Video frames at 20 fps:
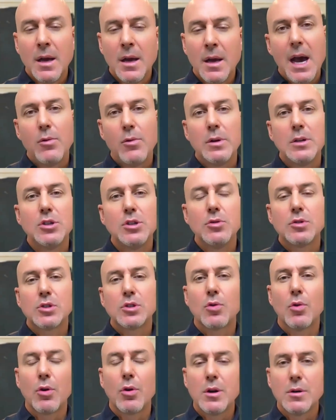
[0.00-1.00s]
how would you
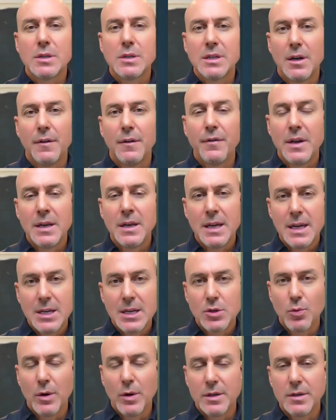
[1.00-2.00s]
score yourself in
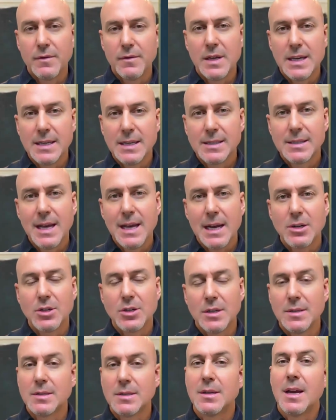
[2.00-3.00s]
each one of these
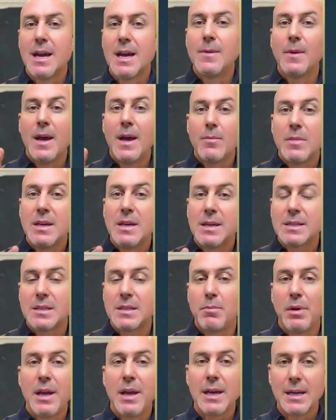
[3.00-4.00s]
sections? And let me
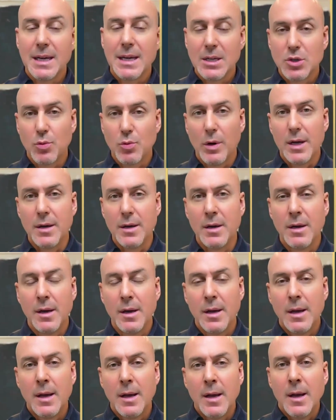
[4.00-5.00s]
explain each one.
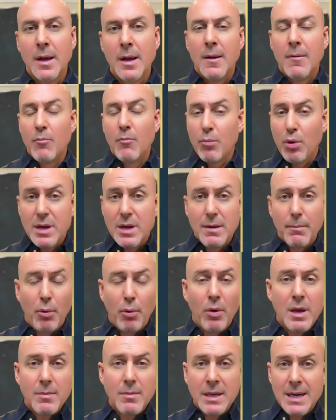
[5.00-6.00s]

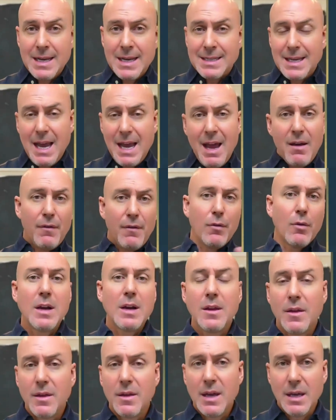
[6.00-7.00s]
Pre-appointment is
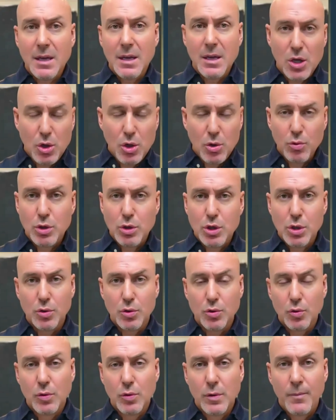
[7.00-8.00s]
everything you
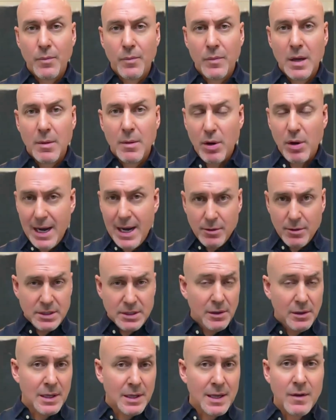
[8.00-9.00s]
do prior
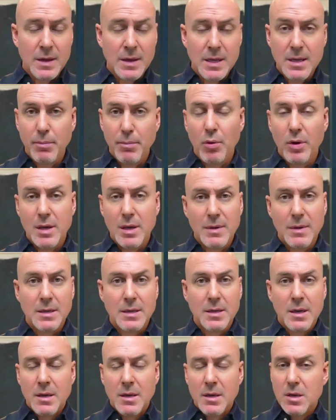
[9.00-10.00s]
to leaving the
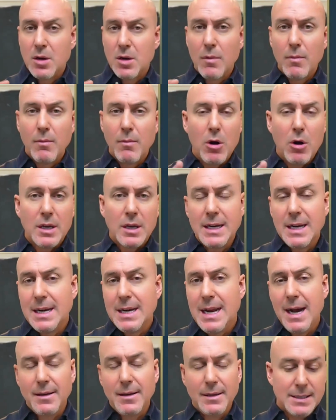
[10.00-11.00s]
appointment. Your market
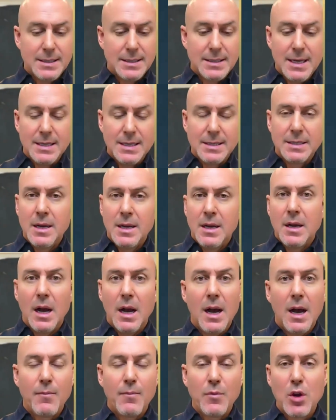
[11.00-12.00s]
analysis,
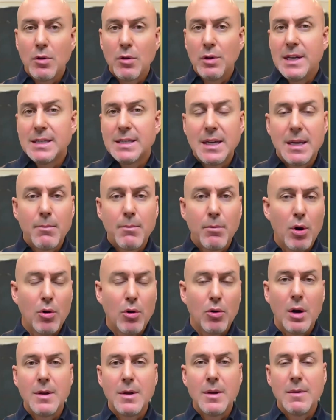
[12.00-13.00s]
your listing
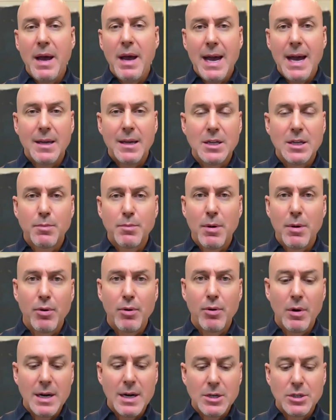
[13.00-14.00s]
program and package
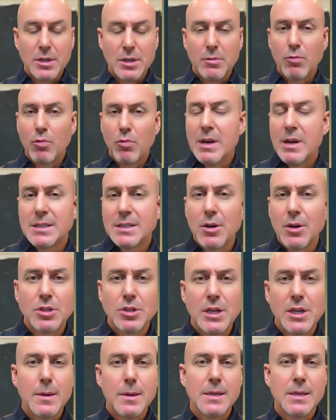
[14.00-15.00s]
preparation,
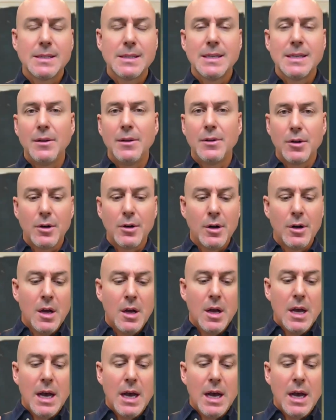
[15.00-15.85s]
researching the seller,